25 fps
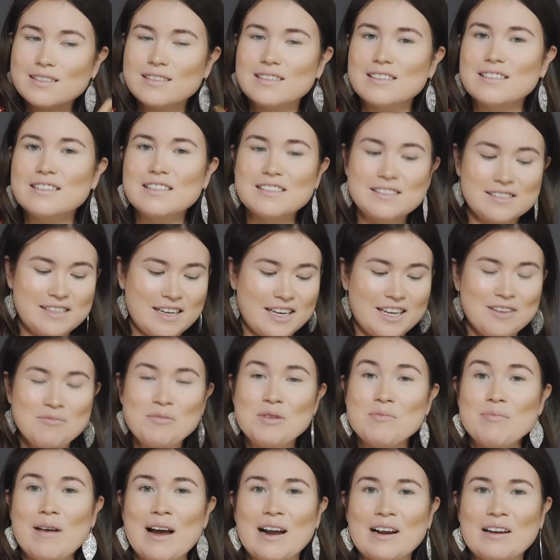This is taking
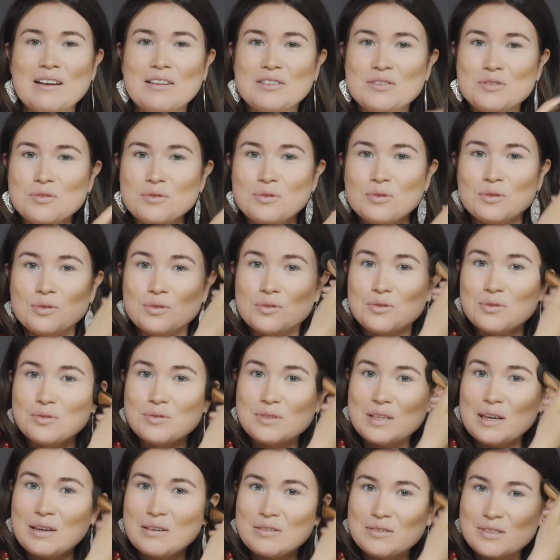me back to
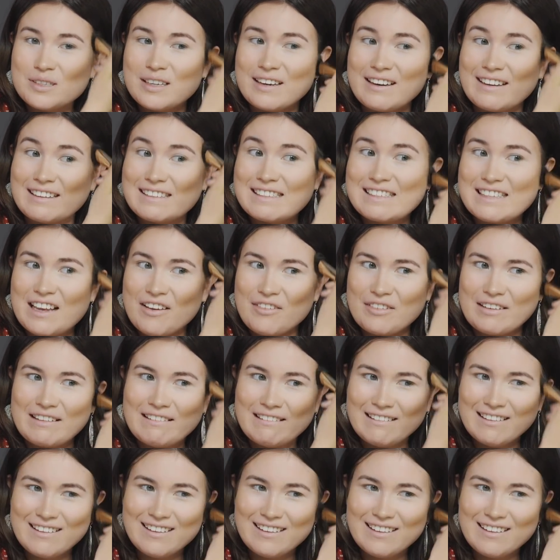2007.